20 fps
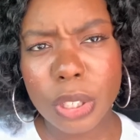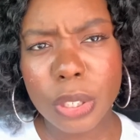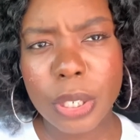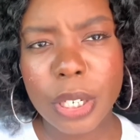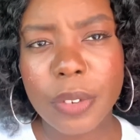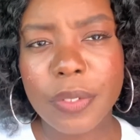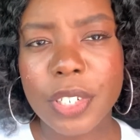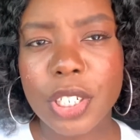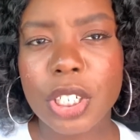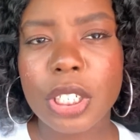
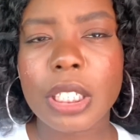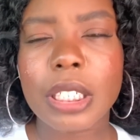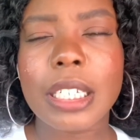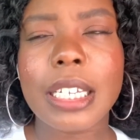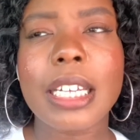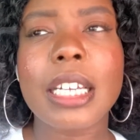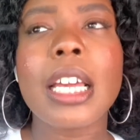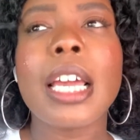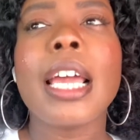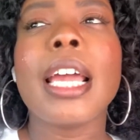
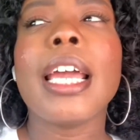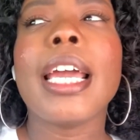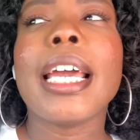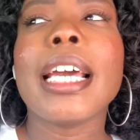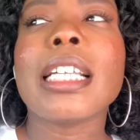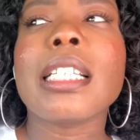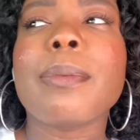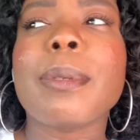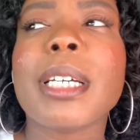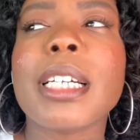originally
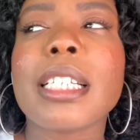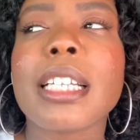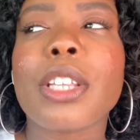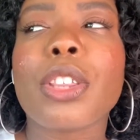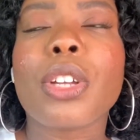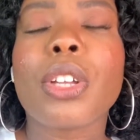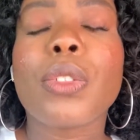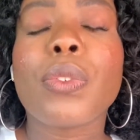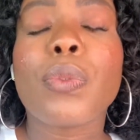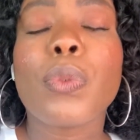is because I
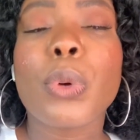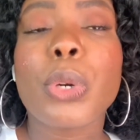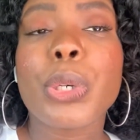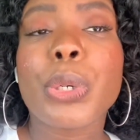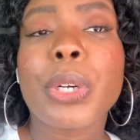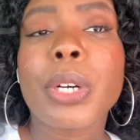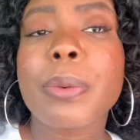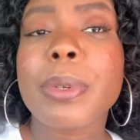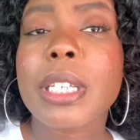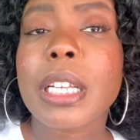thought the
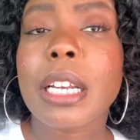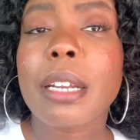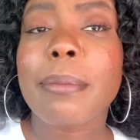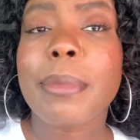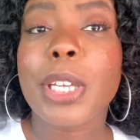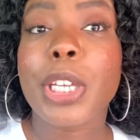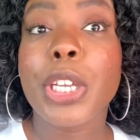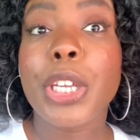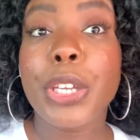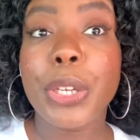4-door was going to be
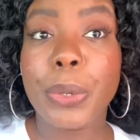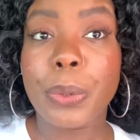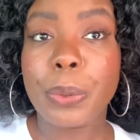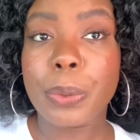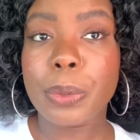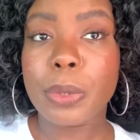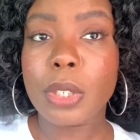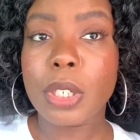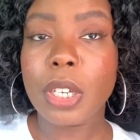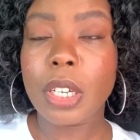
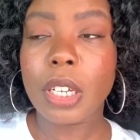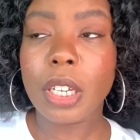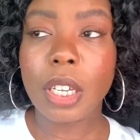huge